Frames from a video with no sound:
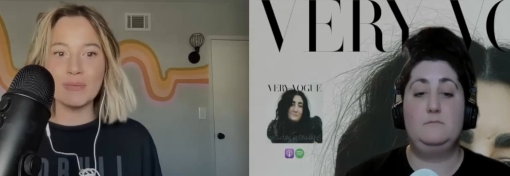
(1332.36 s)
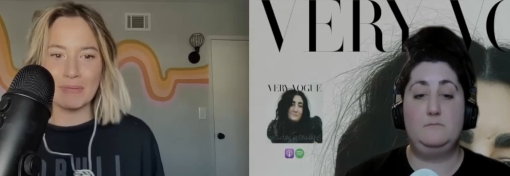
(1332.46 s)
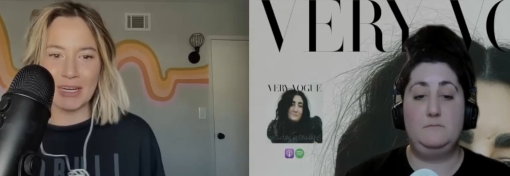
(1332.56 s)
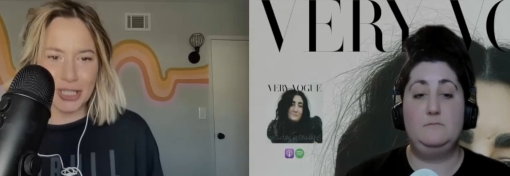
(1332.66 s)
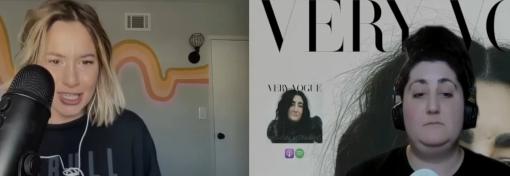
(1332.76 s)

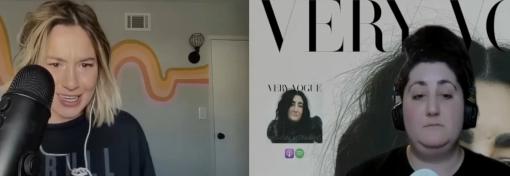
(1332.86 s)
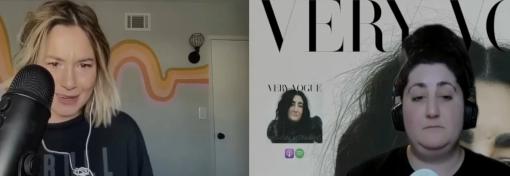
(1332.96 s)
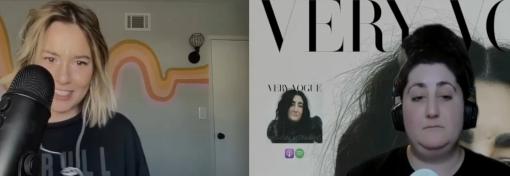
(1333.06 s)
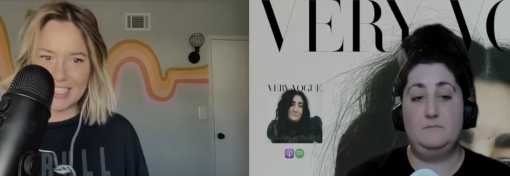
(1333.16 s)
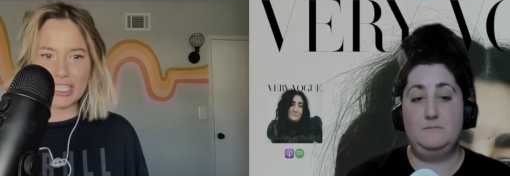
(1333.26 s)
Speaker 1: and Pinterest
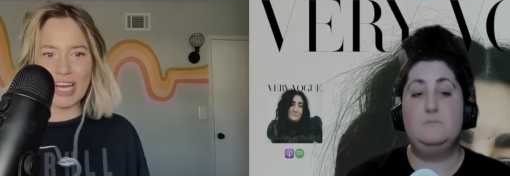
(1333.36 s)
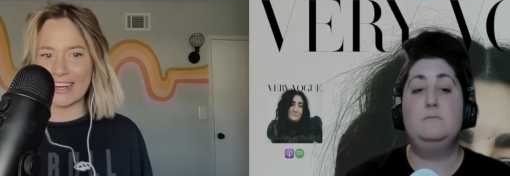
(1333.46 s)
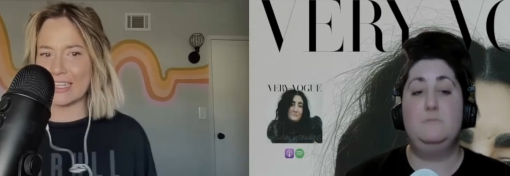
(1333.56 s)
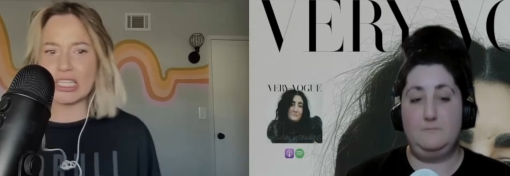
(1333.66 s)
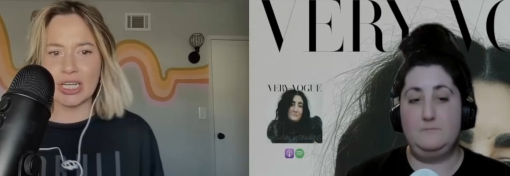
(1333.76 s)
and
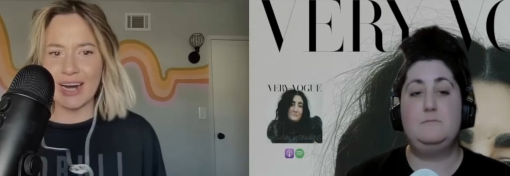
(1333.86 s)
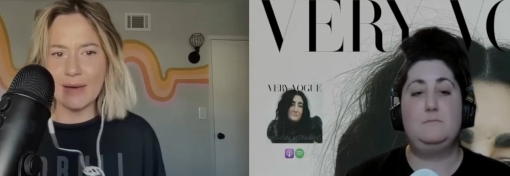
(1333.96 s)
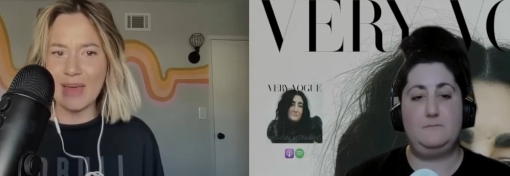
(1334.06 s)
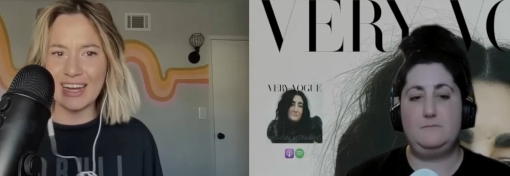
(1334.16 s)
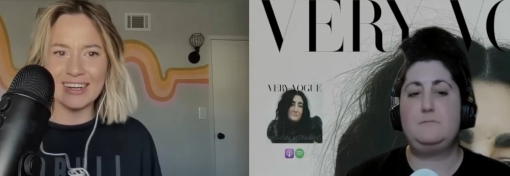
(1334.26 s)
TikTok and
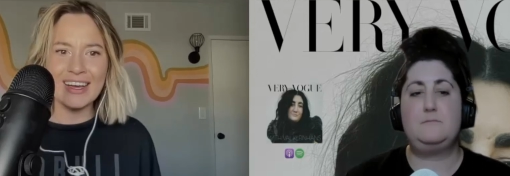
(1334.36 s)
Instagram